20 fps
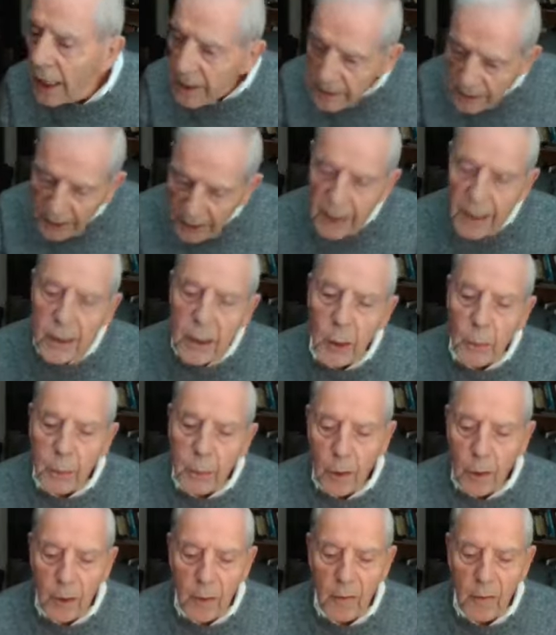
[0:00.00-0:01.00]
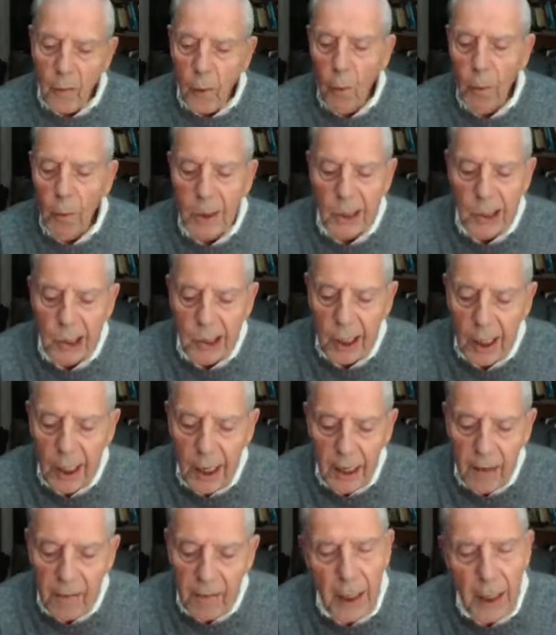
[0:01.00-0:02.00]
And then in the book of Romans
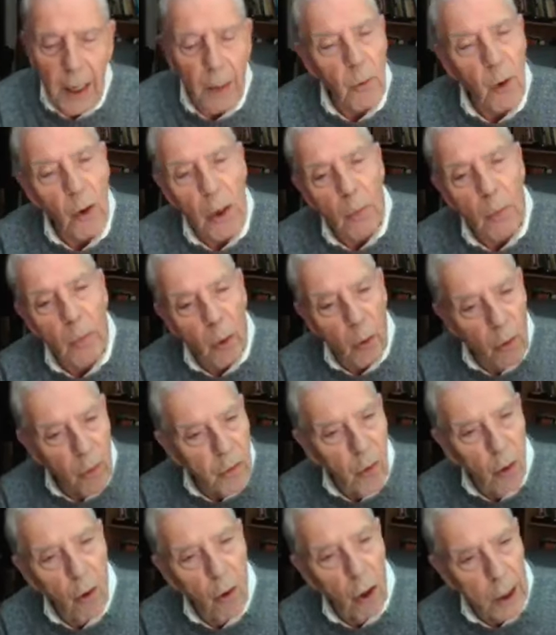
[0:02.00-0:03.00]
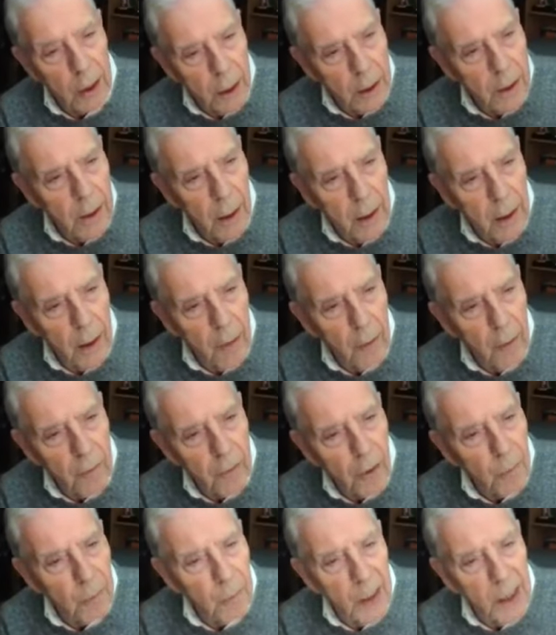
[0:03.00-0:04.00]
11, I'm going to move on uh,
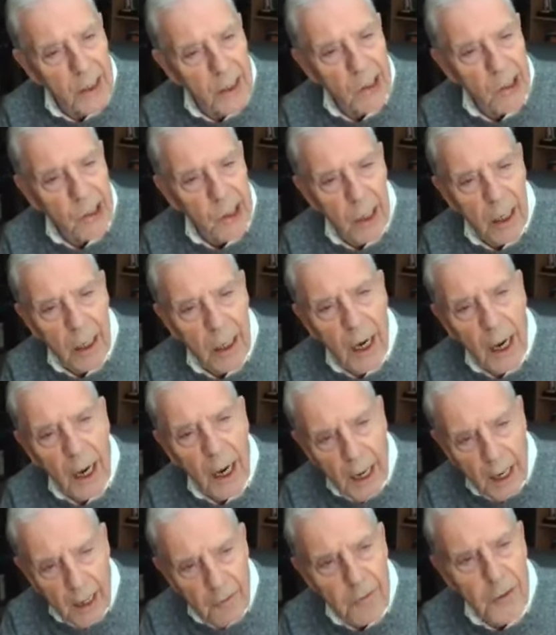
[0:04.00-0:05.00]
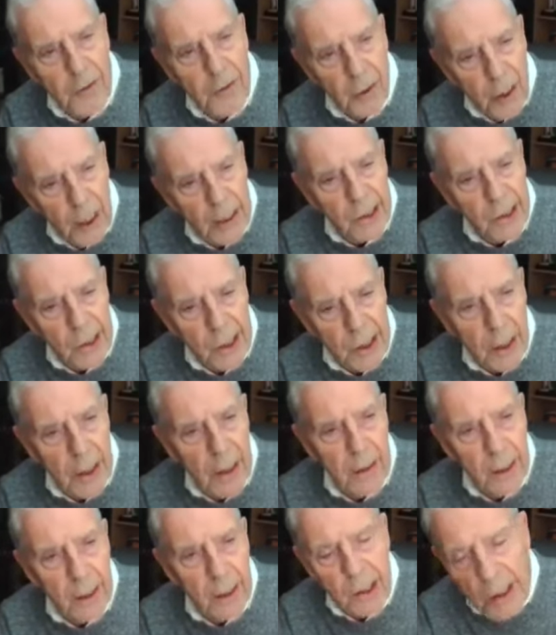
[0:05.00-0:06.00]
from this after I
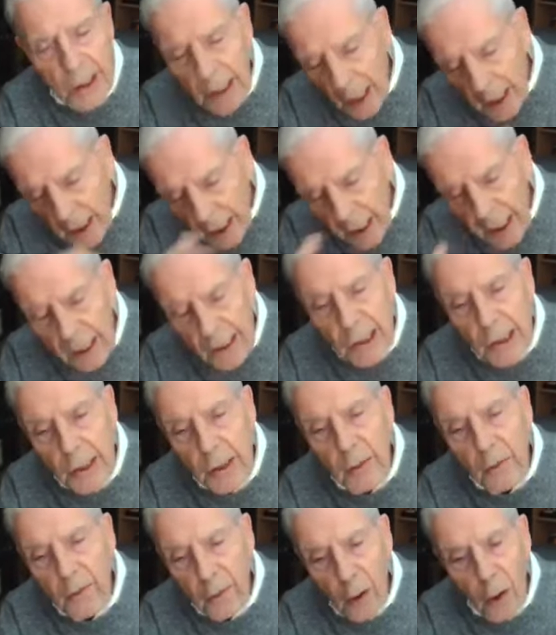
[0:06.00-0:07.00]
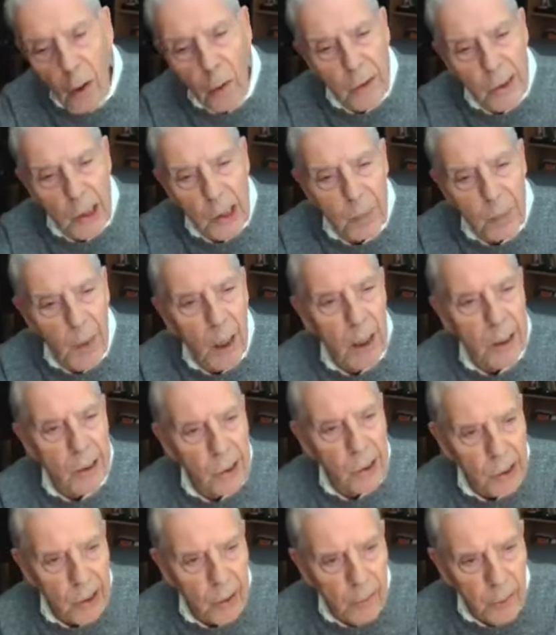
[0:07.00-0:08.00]
say this, and I'll ask you for a
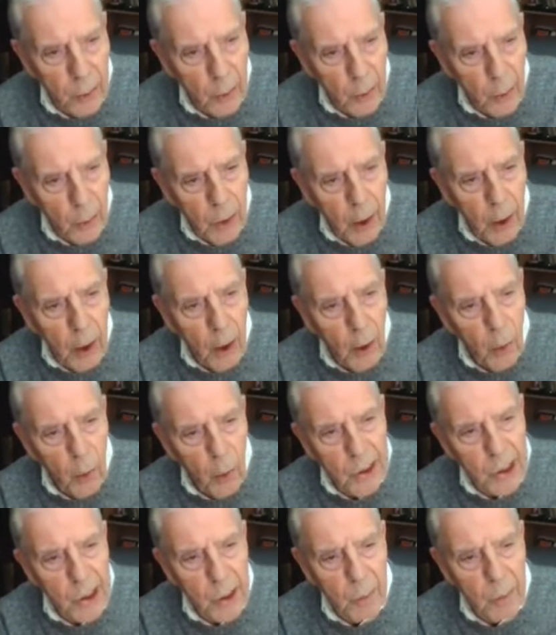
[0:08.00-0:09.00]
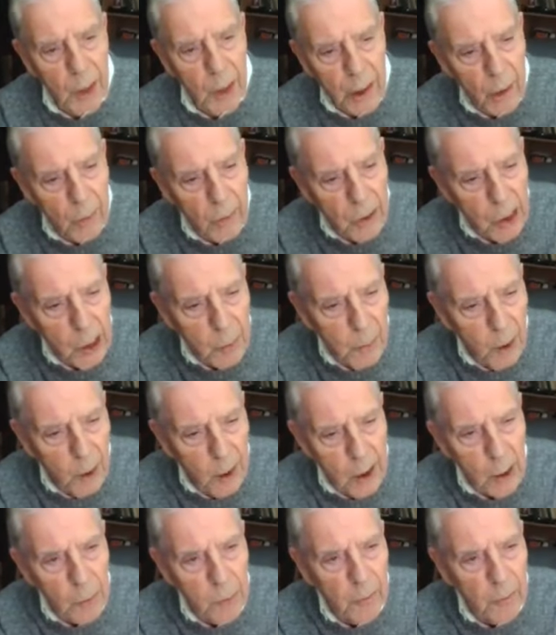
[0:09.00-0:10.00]
response if you wish to make a
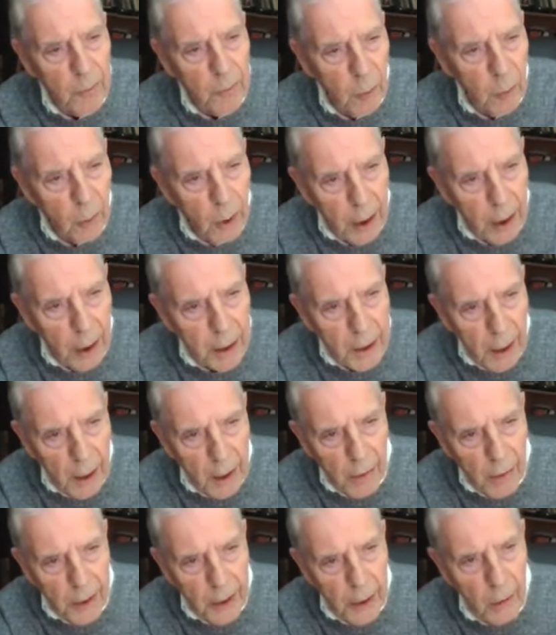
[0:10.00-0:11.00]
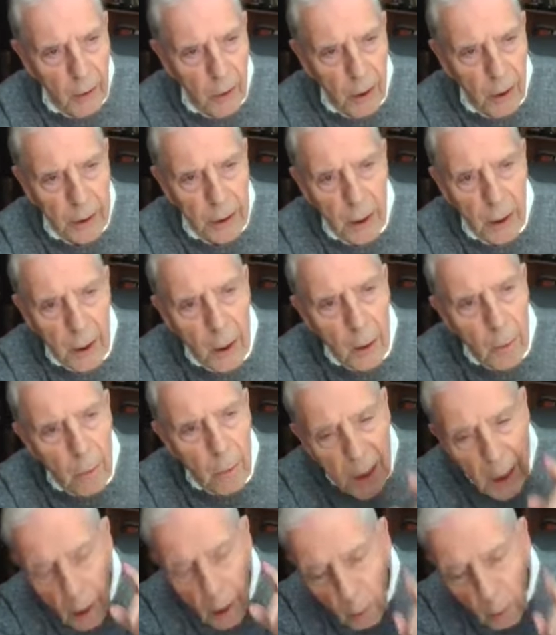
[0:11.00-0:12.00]
response before I carry on.
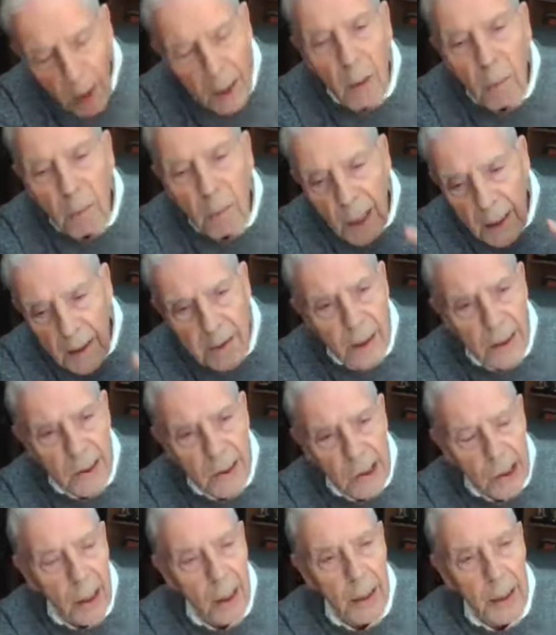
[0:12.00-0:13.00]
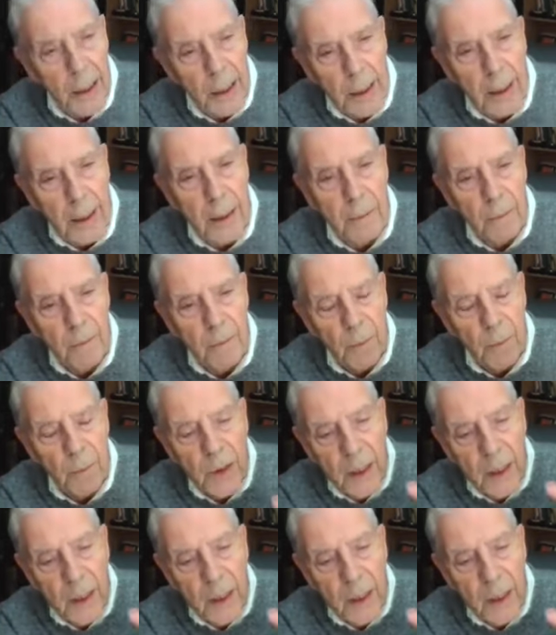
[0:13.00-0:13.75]
But I want to make this clear.